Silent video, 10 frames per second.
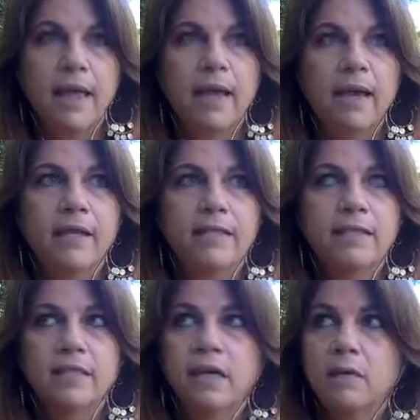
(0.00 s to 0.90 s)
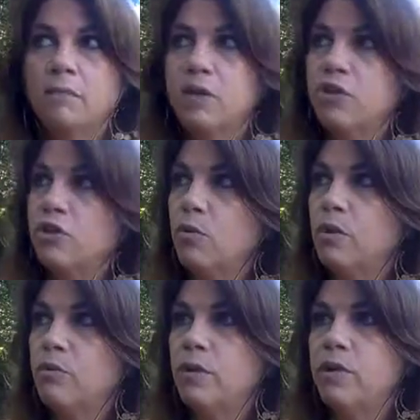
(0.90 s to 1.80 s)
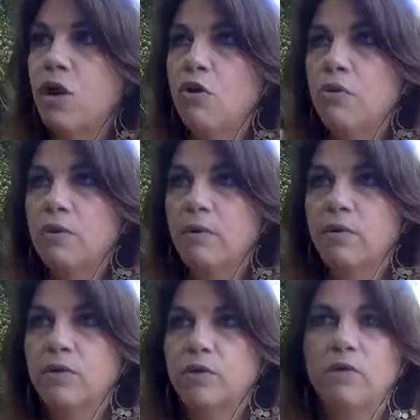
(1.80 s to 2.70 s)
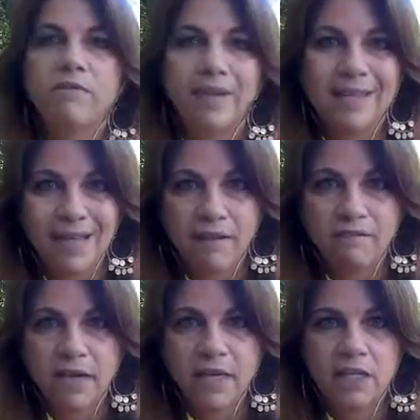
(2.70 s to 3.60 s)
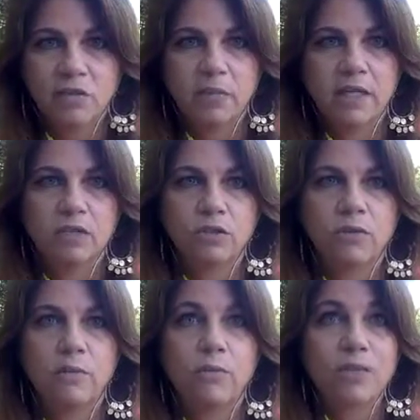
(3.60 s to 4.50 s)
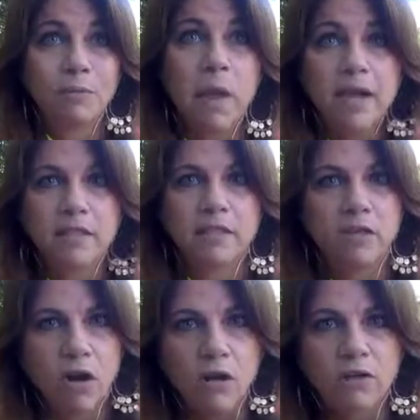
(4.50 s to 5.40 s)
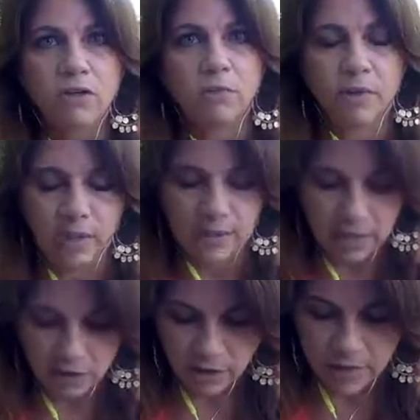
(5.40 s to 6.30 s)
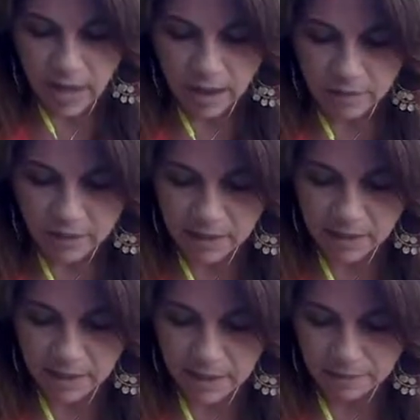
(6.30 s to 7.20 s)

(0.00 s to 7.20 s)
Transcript: And so when we know that we're sort of in that phase, we can sort of respect and honor what is actually happening.